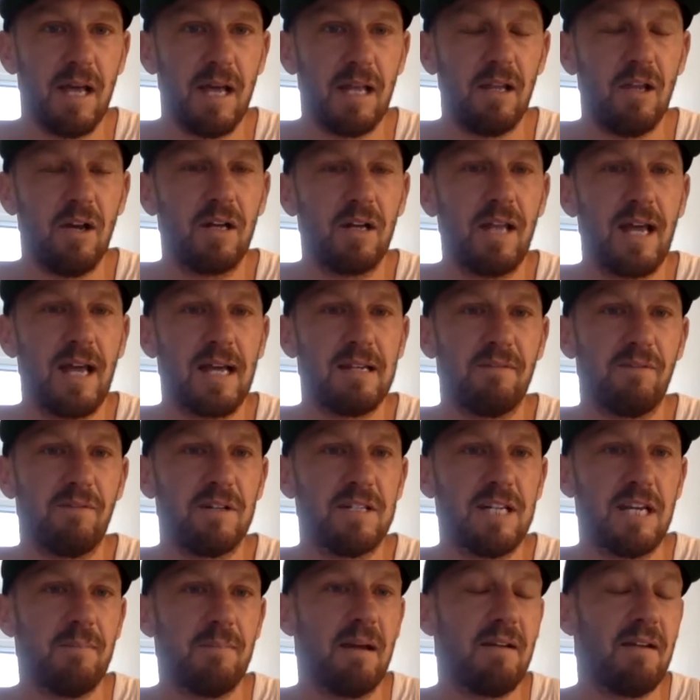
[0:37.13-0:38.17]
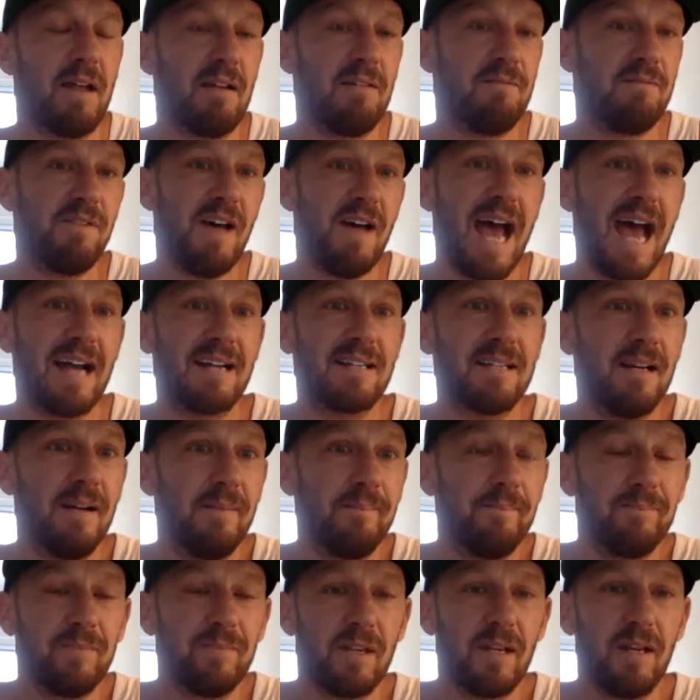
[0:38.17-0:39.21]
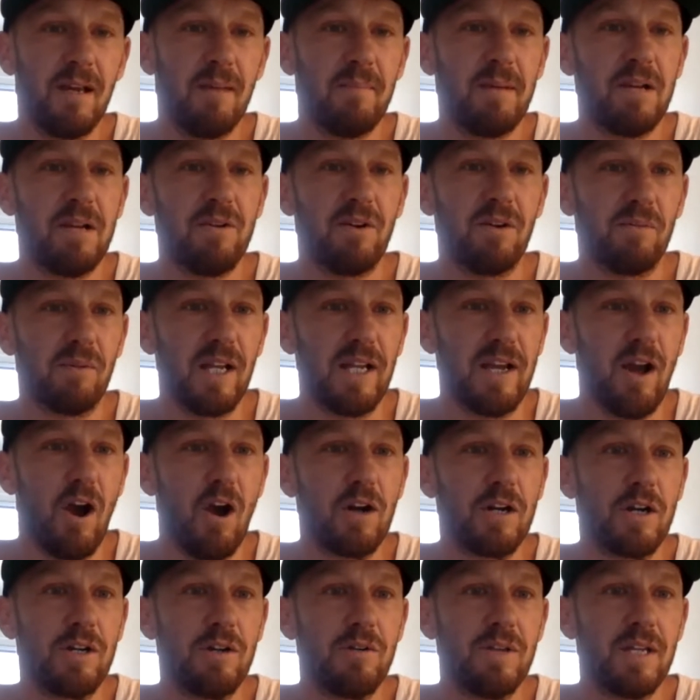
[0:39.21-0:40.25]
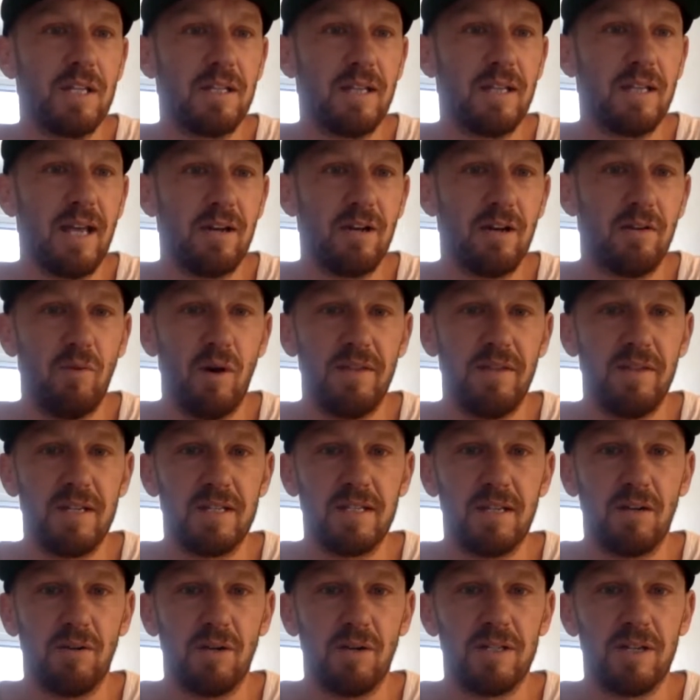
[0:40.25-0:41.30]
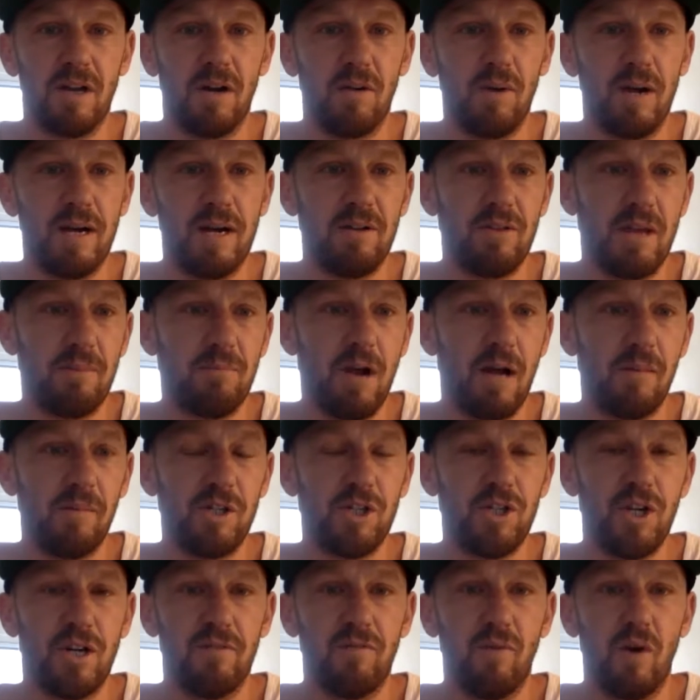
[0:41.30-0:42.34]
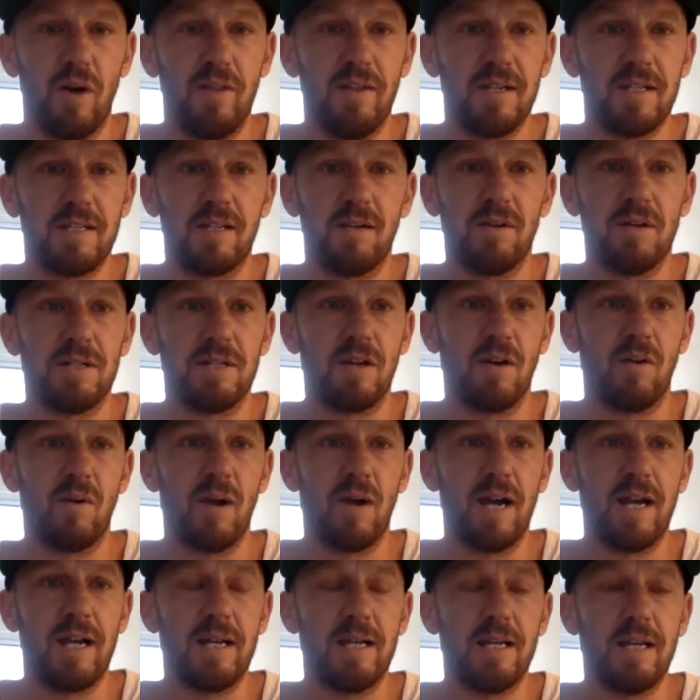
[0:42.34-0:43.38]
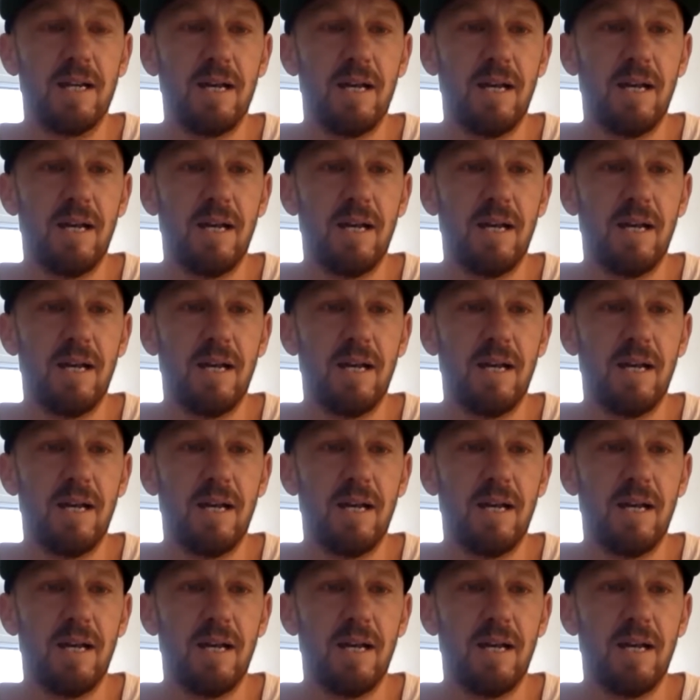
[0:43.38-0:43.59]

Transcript: They look like a different team. And in fact, I mean, you could really argue that they could have won the series already, or they probably should have won the series already.